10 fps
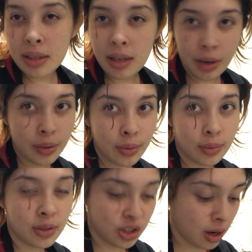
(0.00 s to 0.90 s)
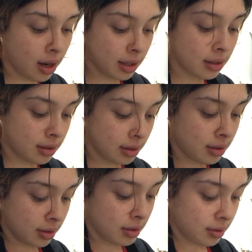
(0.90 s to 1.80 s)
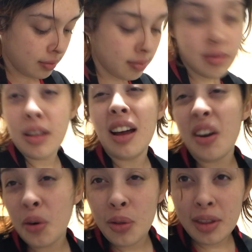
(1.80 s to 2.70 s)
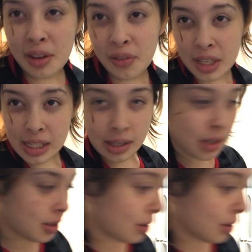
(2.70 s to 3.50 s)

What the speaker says: I don't know what you call it. I don't know the difference either, so